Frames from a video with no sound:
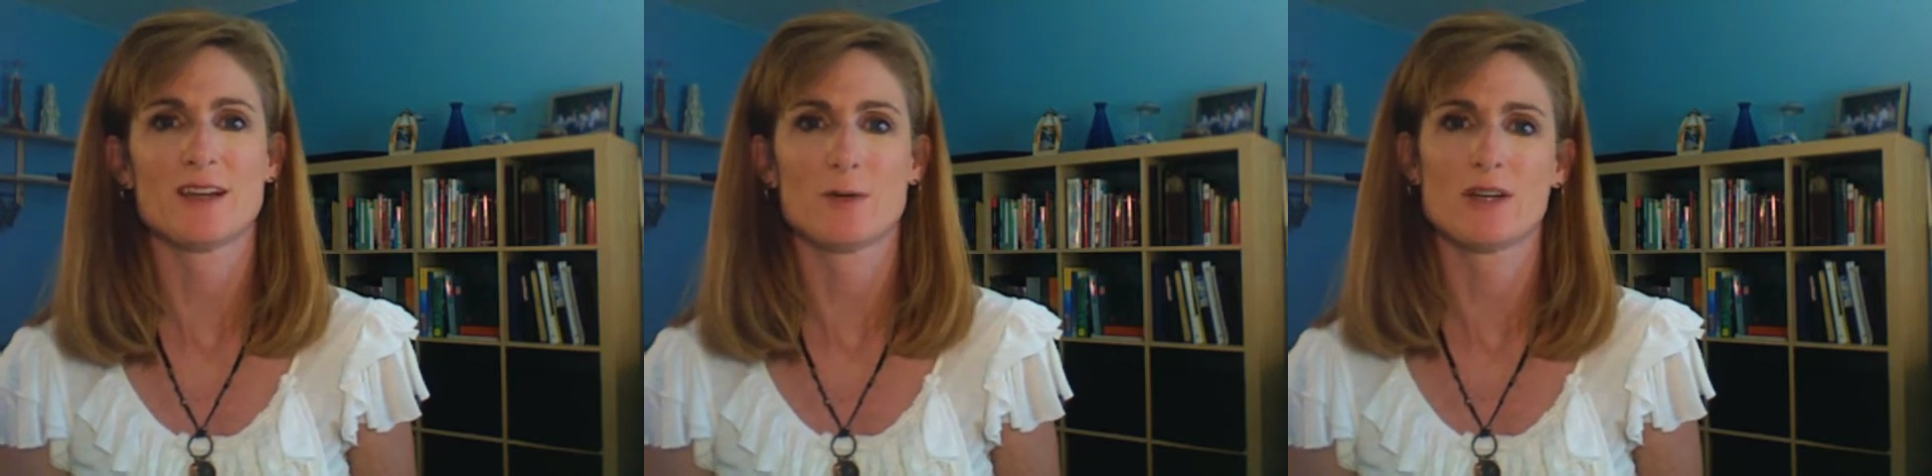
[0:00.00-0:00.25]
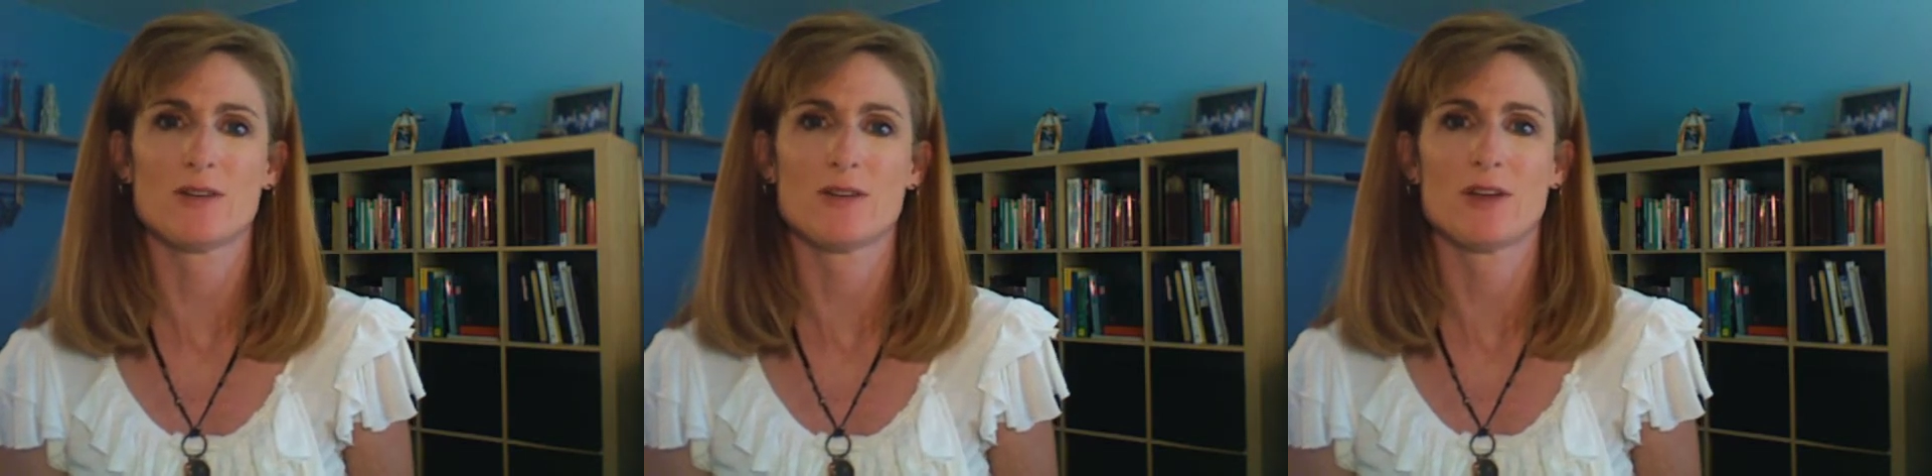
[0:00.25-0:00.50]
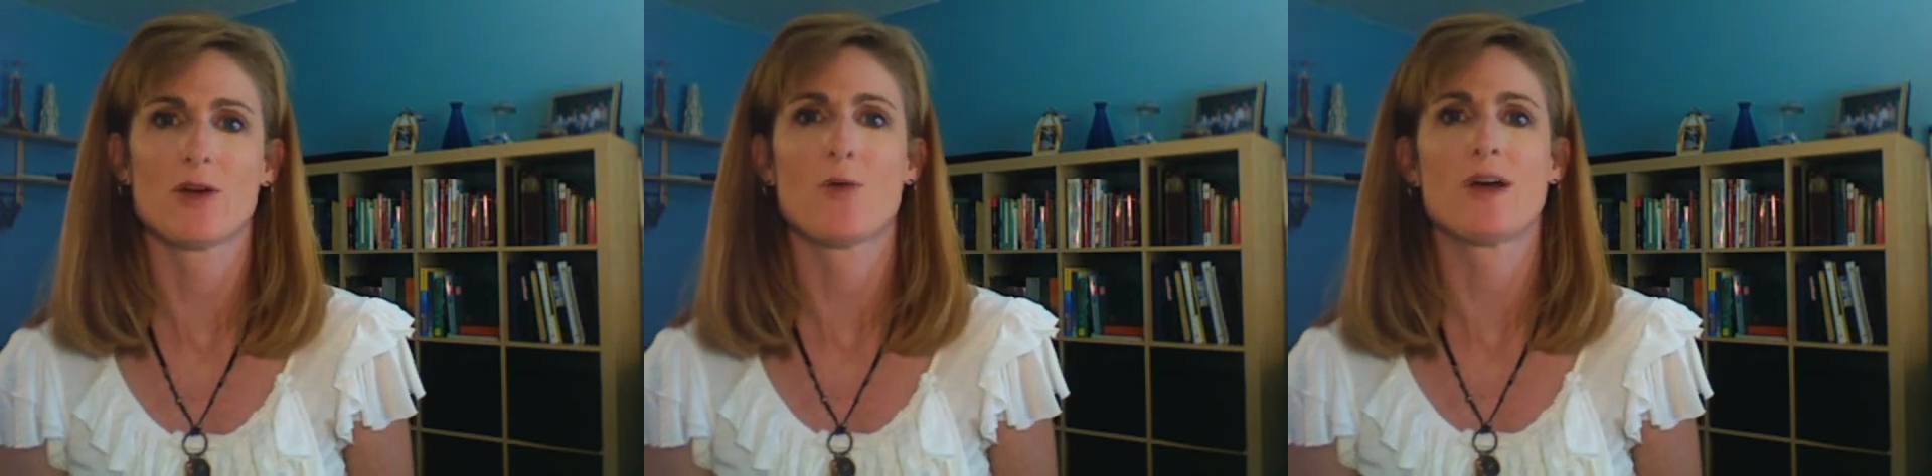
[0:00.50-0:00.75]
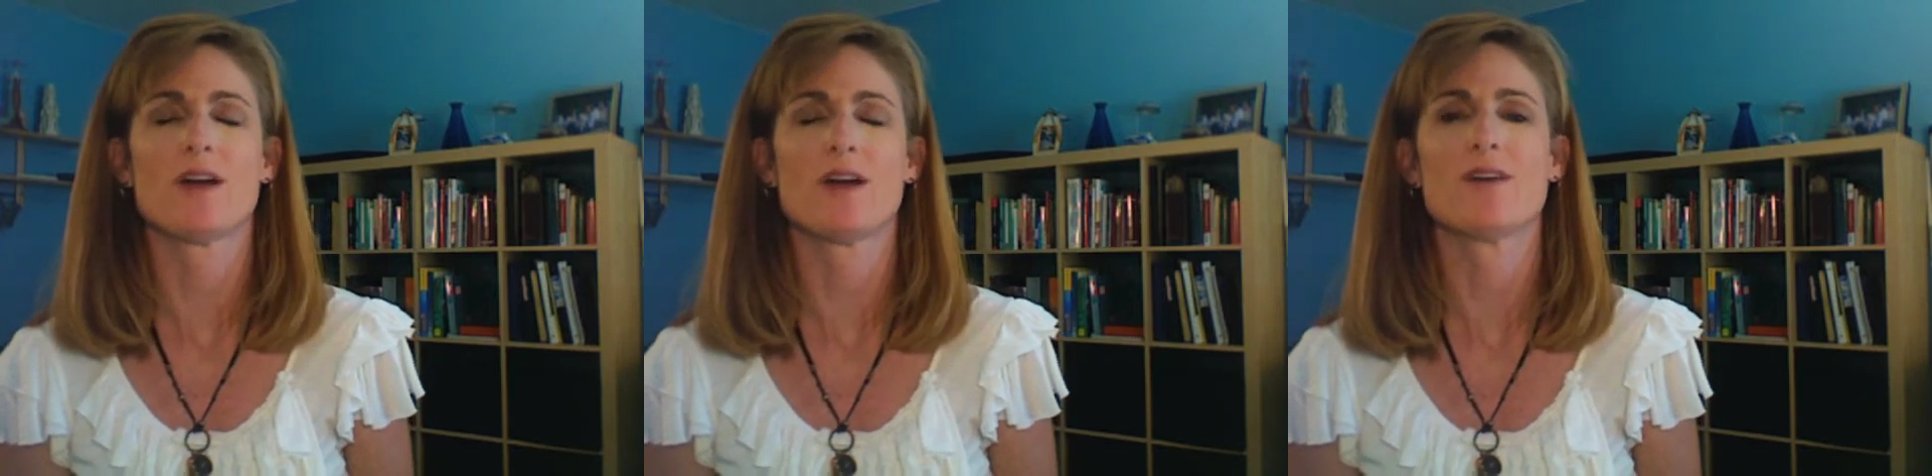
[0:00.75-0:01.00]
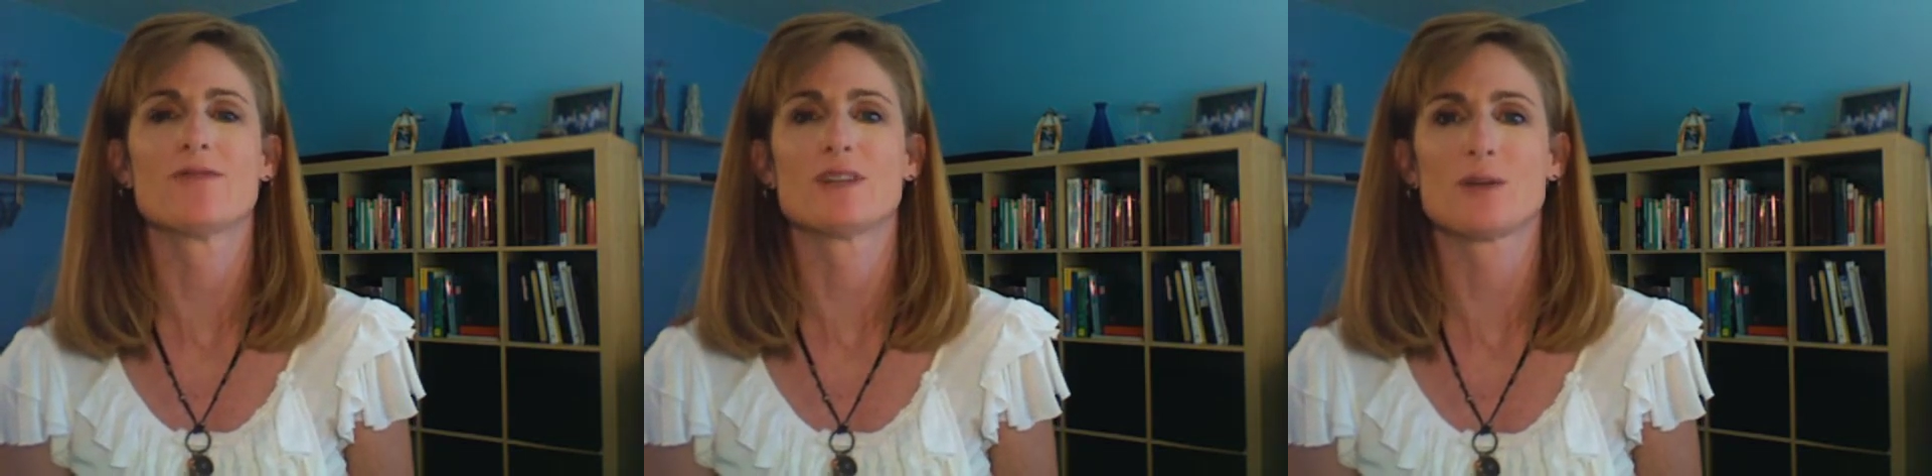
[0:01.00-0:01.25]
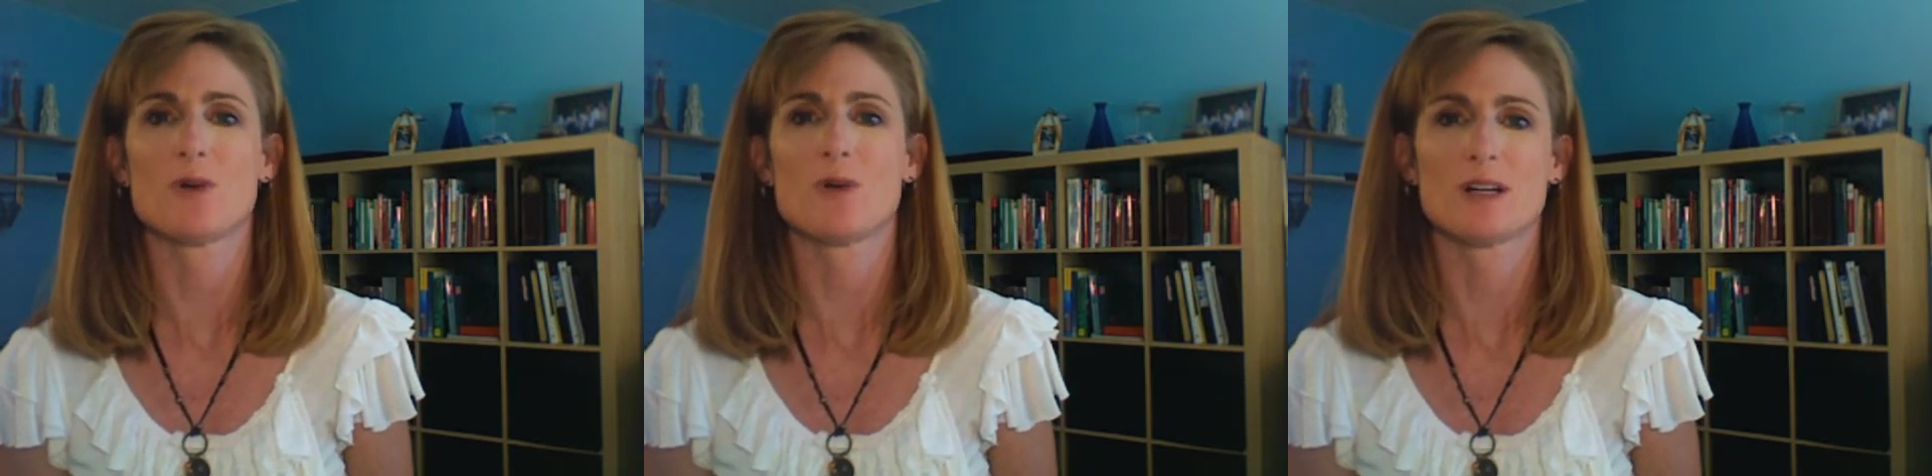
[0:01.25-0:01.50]
I would hear that quite often.
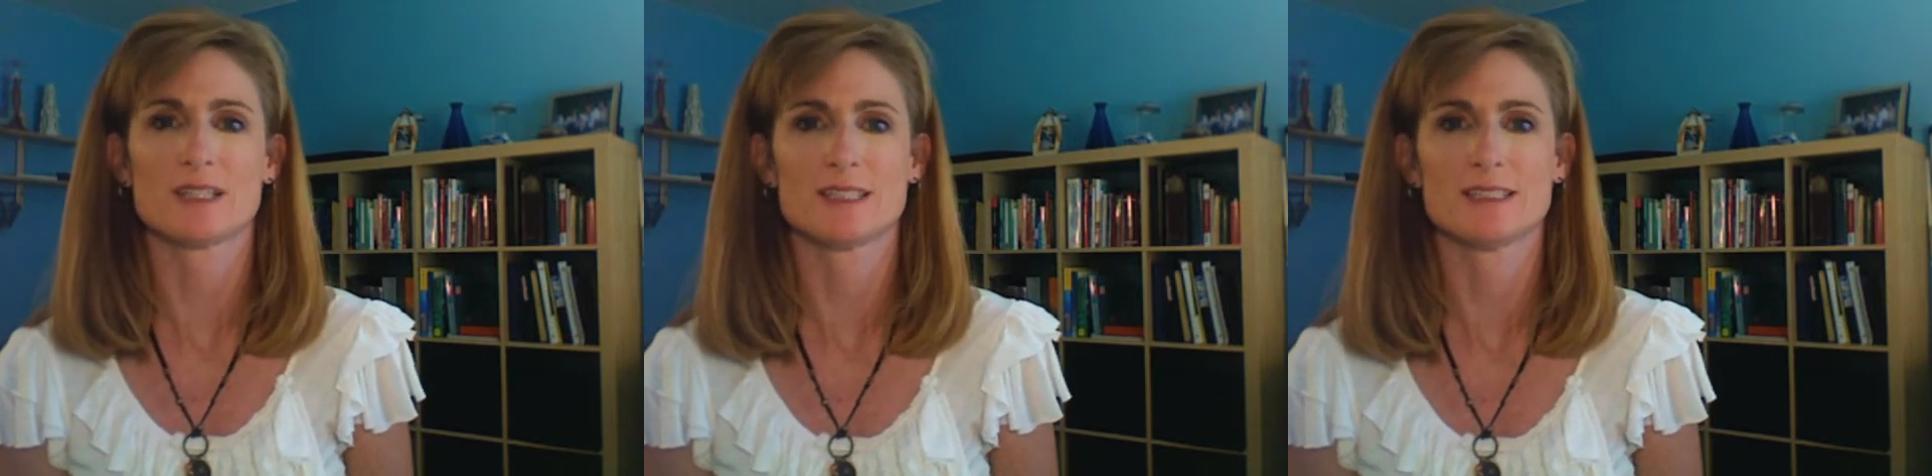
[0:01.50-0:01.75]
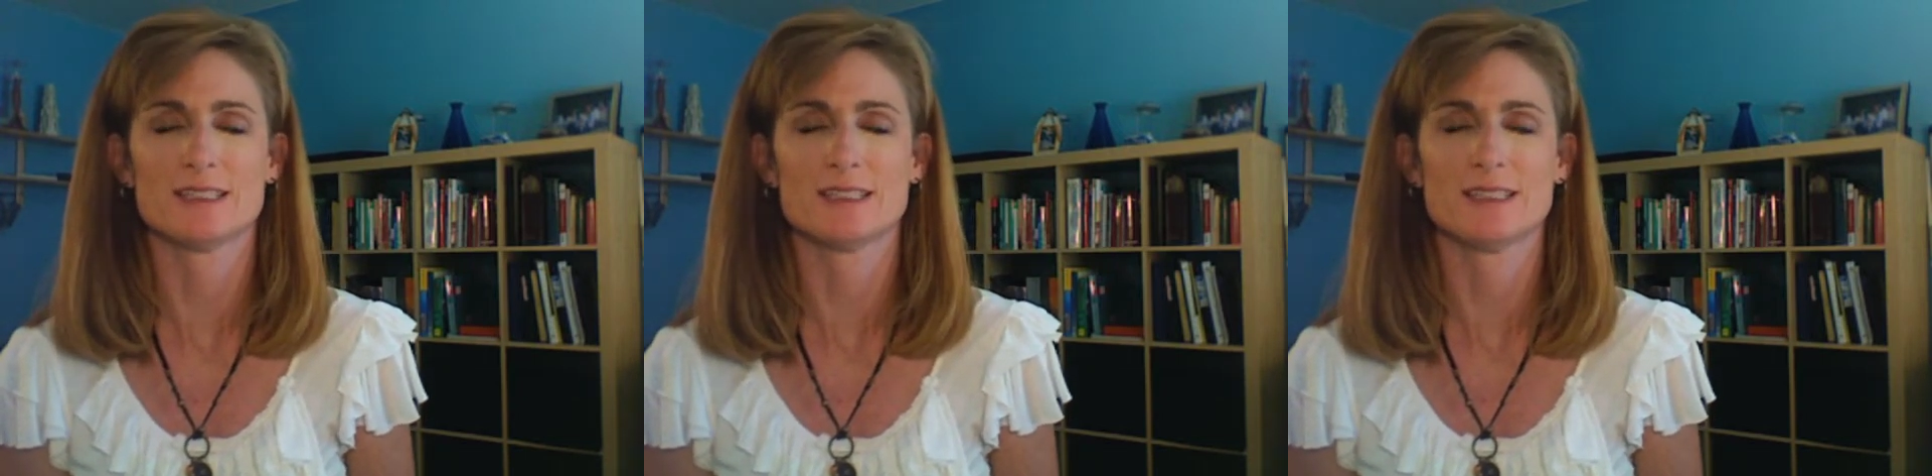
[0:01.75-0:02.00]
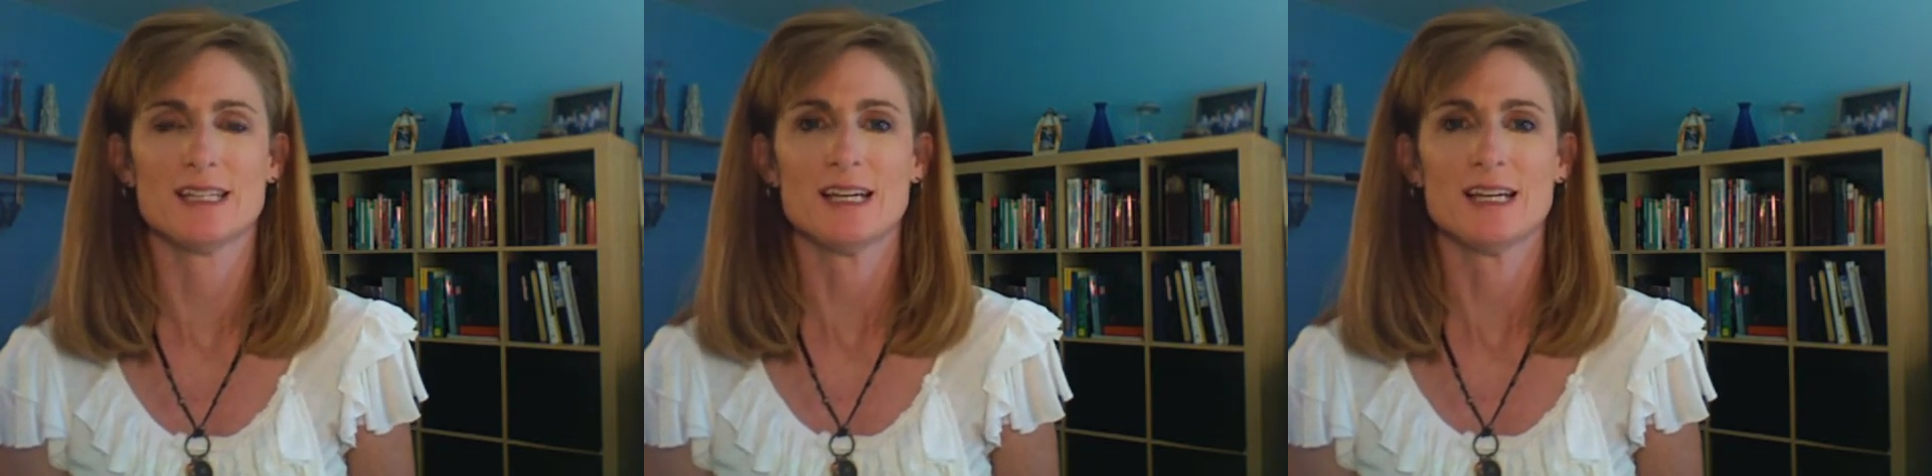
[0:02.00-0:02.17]
I'd walk in and